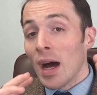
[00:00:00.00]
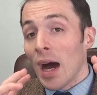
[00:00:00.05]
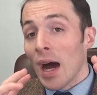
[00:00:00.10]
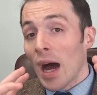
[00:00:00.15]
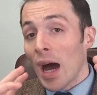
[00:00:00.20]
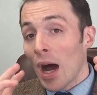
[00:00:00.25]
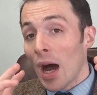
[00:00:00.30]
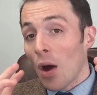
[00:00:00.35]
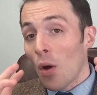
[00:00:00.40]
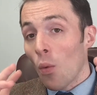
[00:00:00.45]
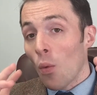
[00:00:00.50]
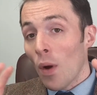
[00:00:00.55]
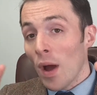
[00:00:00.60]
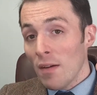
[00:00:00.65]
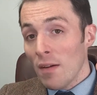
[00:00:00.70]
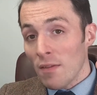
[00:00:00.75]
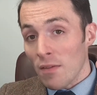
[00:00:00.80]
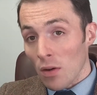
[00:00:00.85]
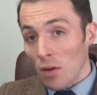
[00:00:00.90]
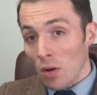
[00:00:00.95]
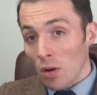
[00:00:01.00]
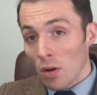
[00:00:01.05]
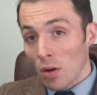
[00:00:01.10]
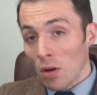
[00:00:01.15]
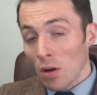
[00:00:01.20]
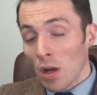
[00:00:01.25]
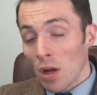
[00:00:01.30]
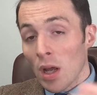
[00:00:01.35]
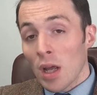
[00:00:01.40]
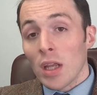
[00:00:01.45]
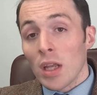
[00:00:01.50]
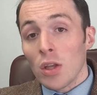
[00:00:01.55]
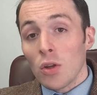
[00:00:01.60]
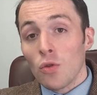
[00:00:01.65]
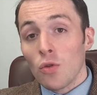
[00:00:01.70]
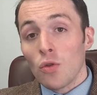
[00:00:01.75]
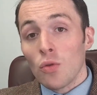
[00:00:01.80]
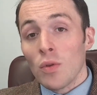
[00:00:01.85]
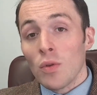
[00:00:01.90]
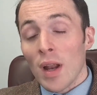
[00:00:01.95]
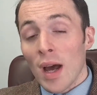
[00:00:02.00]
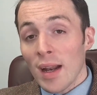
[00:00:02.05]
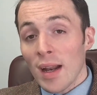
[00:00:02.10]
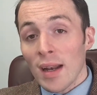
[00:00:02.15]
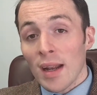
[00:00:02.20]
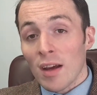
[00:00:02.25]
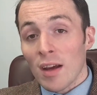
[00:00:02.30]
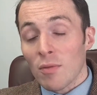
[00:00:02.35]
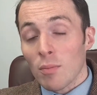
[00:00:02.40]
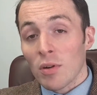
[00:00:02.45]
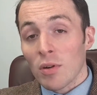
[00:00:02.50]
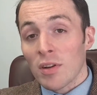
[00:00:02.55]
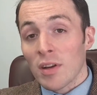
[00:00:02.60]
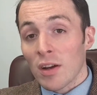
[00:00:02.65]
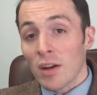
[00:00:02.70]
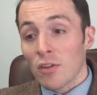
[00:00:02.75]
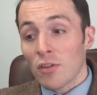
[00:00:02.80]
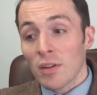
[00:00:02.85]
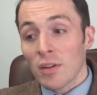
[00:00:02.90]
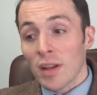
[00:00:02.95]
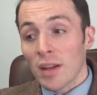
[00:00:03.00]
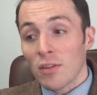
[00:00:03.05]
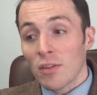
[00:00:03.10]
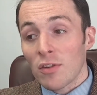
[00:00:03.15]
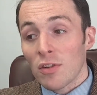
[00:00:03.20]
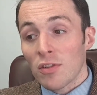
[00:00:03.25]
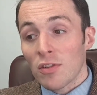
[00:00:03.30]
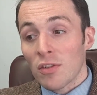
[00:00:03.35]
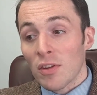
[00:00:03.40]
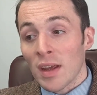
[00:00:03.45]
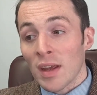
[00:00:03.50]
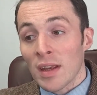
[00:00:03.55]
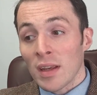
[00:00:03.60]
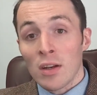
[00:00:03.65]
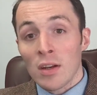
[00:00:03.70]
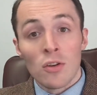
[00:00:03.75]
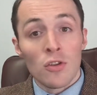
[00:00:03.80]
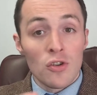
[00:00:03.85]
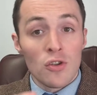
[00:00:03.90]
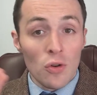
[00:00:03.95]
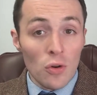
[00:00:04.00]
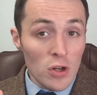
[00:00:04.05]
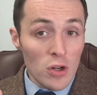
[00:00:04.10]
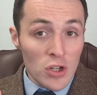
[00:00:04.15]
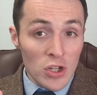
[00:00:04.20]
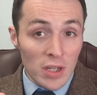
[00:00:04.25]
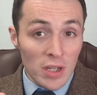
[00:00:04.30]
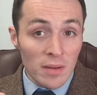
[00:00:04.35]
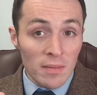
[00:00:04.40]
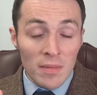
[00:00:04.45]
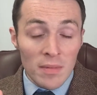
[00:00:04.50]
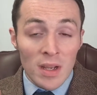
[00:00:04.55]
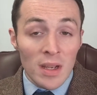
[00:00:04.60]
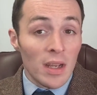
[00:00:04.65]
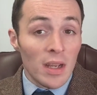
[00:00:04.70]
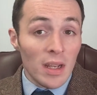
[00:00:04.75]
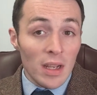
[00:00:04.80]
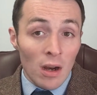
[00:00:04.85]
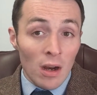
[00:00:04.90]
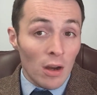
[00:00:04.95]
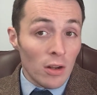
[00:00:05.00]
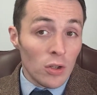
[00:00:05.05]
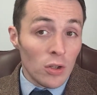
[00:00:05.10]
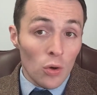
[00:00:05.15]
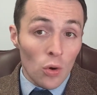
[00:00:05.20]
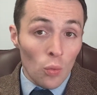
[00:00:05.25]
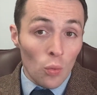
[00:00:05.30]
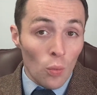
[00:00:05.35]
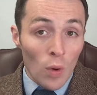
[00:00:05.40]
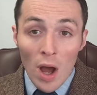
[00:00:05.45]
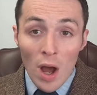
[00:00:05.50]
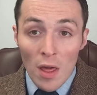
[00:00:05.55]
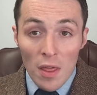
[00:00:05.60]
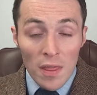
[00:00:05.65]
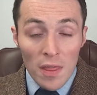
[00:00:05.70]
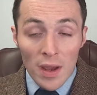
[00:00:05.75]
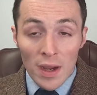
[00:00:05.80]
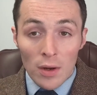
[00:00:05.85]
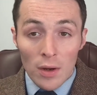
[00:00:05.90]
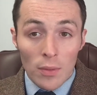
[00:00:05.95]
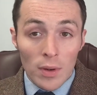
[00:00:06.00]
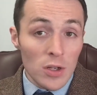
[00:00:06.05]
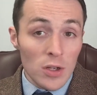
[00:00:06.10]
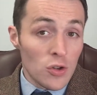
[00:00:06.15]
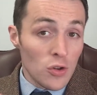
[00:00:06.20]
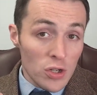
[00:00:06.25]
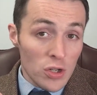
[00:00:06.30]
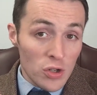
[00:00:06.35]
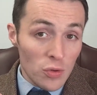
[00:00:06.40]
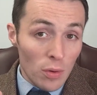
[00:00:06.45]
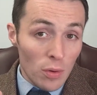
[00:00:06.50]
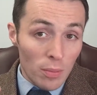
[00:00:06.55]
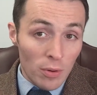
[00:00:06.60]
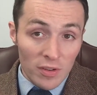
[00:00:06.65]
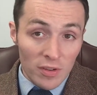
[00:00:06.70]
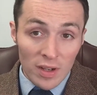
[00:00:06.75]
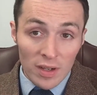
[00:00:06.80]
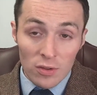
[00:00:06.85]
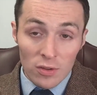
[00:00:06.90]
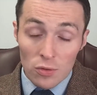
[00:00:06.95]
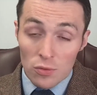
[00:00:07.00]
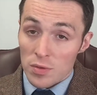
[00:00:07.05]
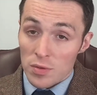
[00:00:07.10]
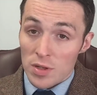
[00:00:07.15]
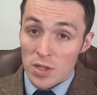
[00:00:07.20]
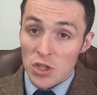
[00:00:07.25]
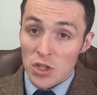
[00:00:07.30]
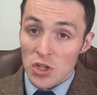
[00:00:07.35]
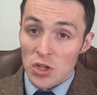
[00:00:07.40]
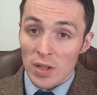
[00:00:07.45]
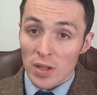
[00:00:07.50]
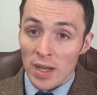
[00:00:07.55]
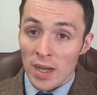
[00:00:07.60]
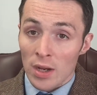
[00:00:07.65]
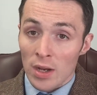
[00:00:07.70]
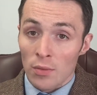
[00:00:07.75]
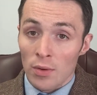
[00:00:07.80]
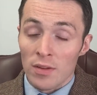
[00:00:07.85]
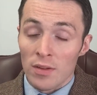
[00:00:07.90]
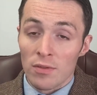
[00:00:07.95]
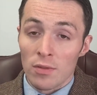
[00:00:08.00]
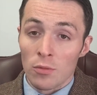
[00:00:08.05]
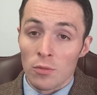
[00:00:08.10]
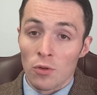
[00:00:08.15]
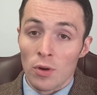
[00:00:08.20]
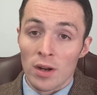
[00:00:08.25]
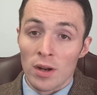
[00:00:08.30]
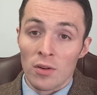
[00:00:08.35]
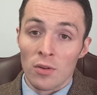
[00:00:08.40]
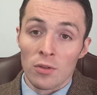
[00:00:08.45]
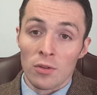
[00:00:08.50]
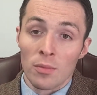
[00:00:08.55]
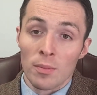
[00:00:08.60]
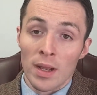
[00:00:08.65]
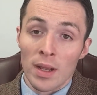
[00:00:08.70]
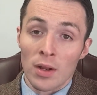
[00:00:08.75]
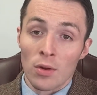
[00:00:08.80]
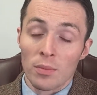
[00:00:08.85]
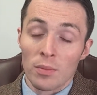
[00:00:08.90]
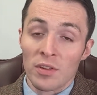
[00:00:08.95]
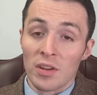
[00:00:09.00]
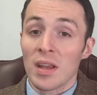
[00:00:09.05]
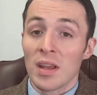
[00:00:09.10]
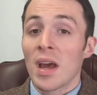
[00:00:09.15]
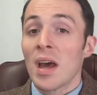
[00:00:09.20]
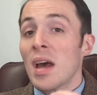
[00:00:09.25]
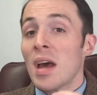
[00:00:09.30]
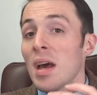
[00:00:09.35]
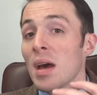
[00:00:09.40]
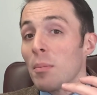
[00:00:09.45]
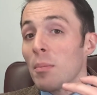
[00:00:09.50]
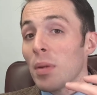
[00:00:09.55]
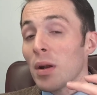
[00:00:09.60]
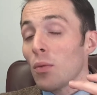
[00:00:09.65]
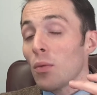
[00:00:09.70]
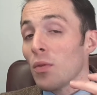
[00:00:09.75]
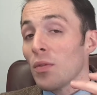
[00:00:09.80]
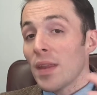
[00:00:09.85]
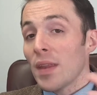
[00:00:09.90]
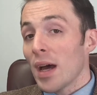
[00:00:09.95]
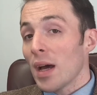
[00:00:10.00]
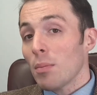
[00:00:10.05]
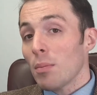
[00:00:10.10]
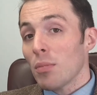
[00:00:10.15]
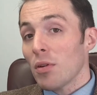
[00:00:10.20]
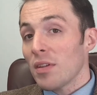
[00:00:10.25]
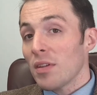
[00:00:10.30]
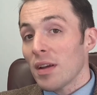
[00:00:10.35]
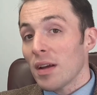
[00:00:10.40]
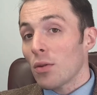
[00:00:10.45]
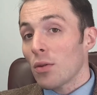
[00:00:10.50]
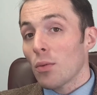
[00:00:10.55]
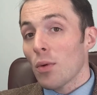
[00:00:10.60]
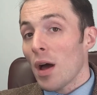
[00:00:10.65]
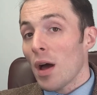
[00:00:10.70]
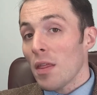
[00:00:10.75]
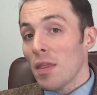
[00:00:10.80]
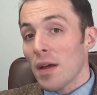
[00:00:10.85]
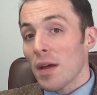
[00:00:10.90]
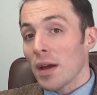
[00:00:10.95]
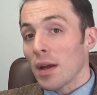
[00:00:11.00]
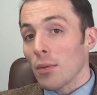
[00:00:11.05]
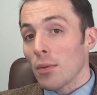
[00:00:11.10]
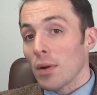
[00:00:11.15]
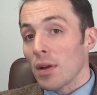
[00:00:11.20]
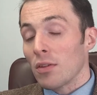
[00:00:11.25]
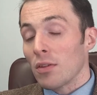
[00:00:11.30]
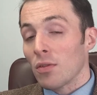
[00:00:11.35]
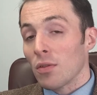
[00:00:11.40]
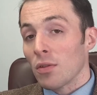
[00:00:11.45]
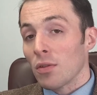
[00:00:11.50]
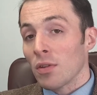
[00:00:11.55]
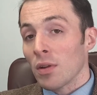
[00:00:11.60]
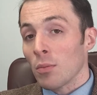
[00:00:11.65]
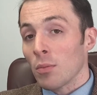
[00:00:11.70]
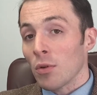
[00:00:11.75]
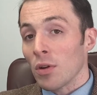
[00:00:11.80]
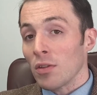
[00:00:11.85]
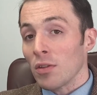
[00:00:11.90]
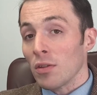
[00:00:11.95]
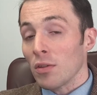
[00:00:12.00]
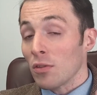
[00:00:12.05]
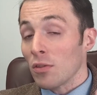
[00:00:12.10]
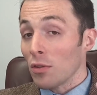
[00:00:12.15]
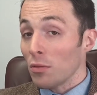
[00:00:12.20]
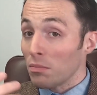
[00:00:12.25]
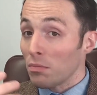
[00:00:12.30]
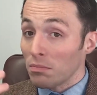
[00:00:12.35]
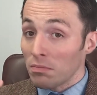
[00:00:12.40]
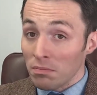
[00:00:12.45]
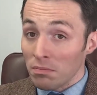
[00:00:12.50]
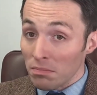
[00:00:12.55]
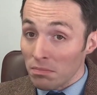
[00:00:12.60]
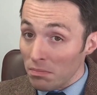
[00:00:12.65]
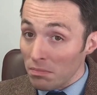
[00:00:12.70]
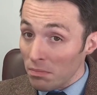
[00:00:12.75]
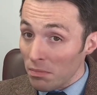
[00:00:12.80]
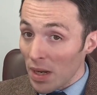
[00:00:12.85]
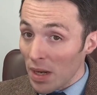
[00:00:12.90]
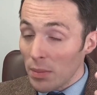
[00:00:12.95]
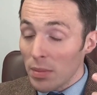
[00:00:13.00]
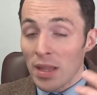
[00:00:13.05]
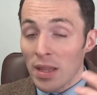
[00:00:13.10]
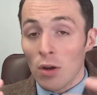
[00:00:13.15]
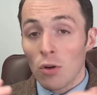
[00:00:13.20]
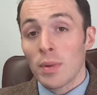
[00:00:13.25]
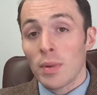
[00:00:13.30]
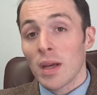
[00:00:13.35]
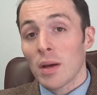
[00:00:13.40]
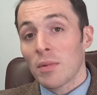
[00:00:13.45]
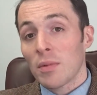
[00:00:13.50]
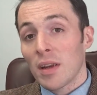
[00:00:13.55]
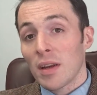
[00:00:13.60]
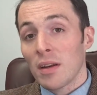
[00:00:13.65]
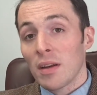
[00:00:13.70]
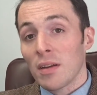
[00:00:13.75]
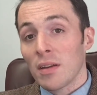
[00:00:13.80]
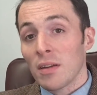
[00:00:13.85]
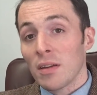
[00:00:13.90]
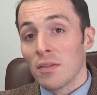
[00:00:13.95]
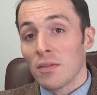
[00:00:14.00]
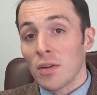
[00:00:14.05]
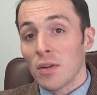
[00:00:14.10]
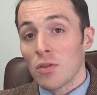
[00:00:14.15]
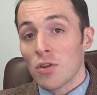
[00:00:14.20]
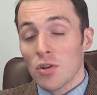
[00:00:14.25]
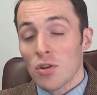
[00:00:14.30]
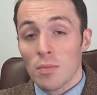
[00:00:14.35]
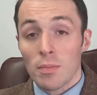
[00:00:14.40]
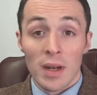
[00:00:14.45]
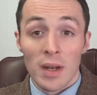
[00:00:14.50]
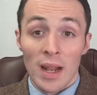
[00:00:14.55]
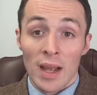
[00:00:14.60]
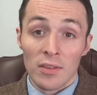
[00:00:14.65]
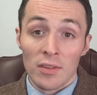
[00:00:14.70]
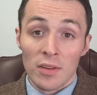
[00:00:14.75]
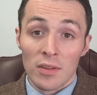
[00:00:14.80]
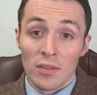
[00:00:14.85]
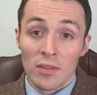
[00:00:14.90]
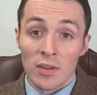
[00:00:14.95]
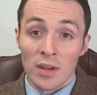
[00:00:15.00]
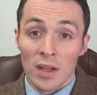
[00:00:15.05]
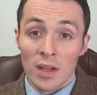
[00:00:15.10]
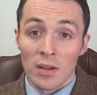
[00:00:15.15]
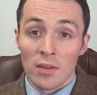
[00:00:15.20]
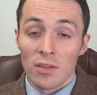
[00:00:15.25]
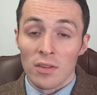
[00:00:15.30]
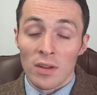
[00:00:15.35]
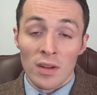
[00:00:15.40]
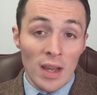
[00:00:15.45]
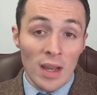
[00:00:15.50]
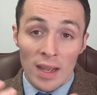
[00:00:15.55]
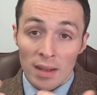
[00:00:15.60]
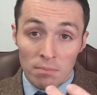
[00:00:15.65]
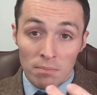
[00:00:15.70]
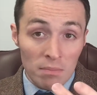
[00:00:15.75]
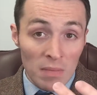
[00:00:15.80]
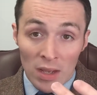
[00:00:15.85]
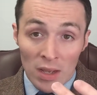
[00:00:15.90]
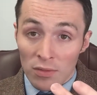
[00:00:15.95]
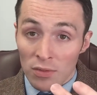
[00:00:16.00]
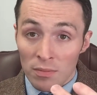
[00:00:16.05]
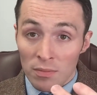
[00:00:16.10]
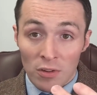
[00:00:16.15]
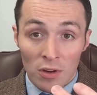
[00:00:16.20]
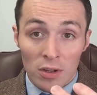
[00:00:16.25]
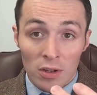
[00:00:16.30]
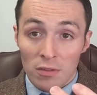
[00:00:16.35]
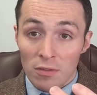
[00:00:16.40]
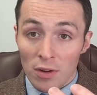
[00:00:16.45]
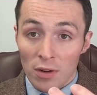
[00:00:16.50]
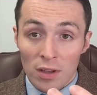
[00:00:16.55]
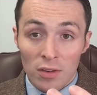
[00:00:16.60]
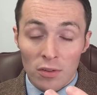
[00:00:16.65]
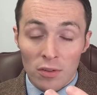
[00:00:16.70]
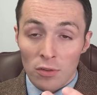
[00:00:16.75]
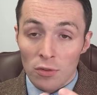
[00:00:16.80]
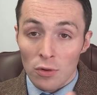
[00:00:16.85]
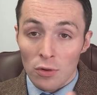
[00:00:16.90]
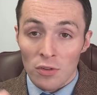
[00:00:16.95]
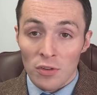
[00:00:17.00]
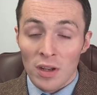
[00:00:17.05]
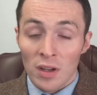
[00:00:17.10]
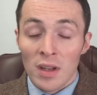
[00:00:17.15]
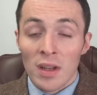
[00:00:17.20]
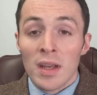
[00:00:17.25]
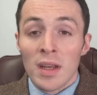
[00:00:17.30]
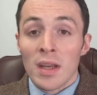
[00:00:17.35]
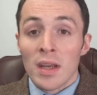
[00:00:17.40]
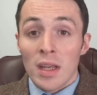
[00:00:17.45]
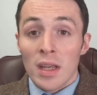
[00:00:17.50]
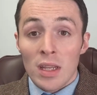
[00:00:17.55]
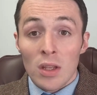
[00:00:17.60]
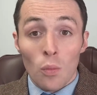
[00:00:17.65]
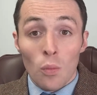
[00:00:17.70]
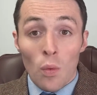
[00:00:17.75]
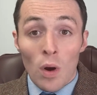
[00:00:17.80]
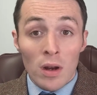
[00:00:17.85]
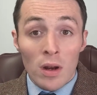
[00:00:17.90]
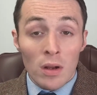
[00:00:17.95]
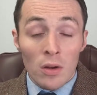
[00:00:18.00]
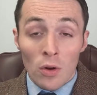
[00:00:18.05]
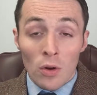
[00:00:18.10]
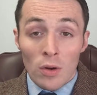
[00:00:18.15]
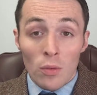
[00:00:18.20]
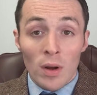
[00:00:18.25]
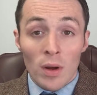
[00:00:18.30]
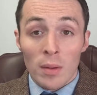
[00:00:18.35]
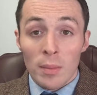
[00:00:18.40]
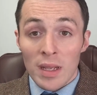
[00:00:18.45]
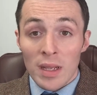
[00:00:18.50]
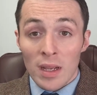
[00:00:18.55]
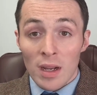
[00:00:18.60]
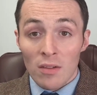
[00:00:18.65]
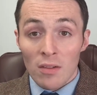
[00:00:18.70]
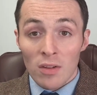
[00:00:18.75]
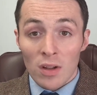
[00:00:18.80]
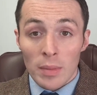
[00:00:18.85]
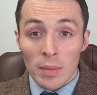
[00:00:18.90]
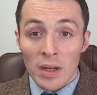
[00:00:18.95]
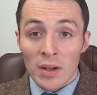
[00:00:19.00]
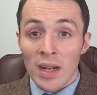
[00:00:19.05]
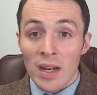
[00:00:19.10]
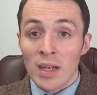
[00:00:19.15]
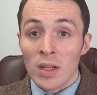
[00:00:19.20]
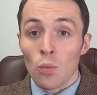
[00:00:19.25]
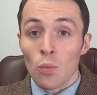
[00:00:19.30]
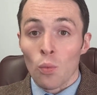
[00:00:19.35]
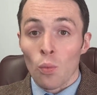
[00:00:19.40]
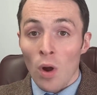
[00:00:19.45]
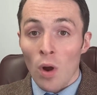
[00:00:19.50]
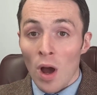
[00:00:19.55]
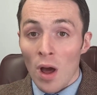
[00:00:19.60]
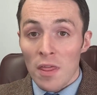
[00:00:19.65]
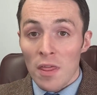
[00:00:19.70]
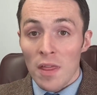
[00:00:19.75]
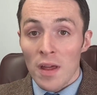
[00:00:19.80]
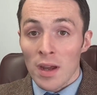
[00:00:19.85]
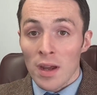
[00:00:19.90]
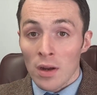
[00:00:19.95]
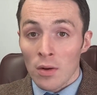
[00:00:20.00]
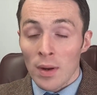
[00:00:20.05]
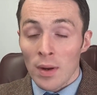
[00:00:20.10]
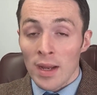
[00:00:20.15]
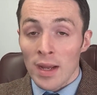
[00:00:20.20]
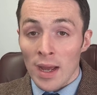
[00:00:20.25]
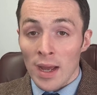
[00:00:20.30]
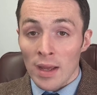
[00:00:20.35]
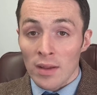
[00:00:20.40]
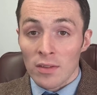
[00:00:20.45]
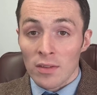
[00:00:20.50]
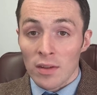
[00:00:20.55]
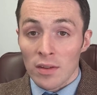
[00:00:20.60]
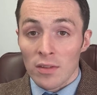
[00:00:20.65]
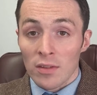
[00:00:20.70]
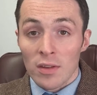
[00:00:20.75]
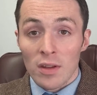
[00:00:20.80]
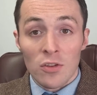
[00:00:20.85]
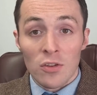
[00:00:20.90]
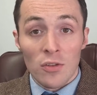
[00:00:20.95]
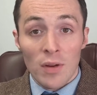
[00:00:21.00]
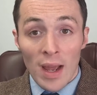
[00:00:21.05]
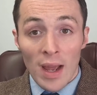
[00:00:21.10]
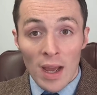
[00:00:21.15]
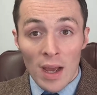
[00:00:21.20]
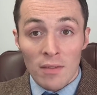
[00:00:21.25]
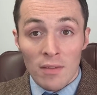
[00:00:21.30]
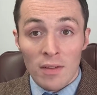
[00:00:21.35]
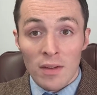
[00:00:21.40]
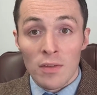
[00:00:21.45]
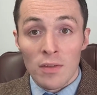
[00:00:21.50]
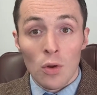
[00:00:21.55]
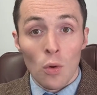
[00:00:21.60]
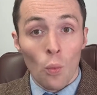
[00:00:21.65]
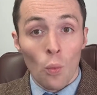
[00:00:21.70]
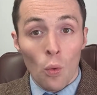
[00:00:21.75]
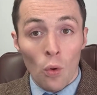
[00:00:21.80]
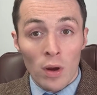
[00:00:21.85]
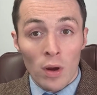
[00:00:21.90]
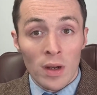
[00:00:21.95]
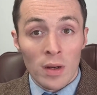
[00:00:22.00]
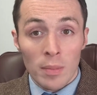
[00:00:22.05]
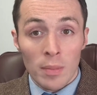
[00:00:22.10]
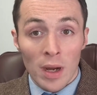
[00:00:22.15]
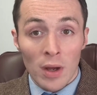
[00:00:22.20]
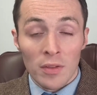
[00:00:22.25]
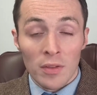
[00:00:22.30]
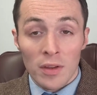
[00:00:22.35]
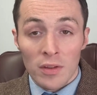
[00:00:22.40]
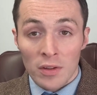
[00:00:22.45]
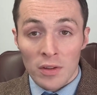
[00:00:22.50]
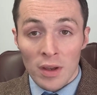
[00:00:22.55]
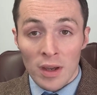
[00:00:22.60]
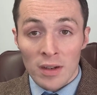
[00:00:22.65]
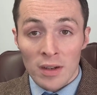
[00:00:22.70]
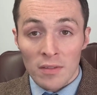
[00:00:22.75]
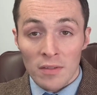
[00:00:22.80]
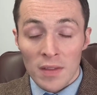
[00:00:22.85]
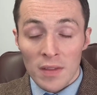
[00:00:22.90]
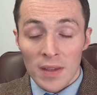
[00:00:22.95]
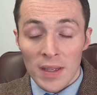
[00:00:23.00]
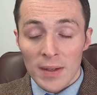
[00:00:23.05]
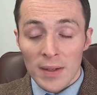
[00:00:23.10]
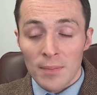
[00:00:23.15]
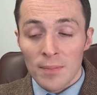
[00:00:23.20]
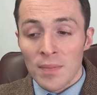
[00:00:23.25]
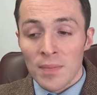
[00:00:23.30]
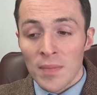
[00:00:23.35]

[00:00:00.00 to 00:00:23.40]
However, you do not have protection, let's just say in Georgia, on your Roth IRA. Georgia will protect your traditional IRA from creditors and bankruptcy, but it will not protect Roth IRAs for some reason. So maybe that will be updated in the future, but as it stands, and I have some very good friends in Georgia, you're going to want to be careful about any Roth IRA assets that you have if you're worried about this kind of thing.